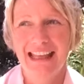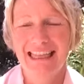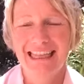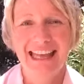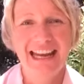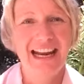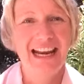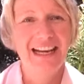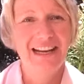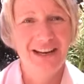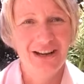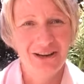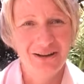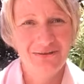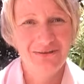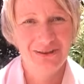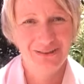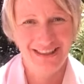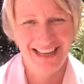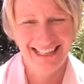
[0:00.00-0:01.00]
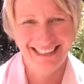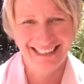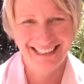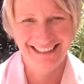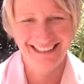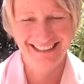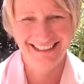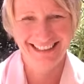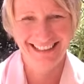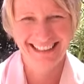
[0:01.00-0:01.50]
then I know what that's
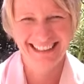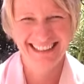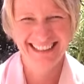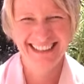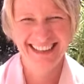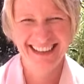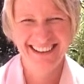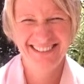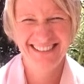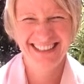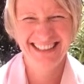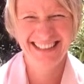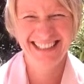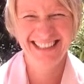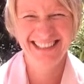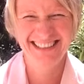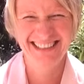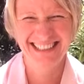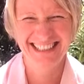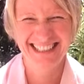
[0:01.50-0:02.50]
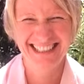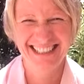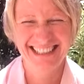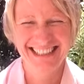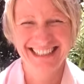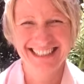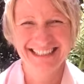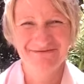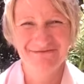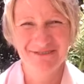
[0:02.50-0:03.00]
like. I've had an
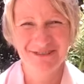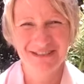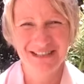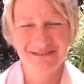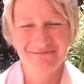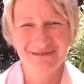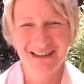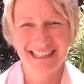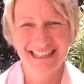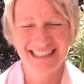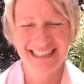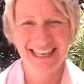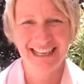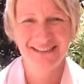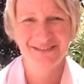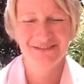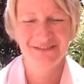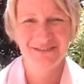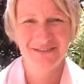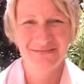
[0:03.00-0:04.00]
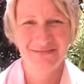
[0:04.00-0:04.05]
interesting morning myself.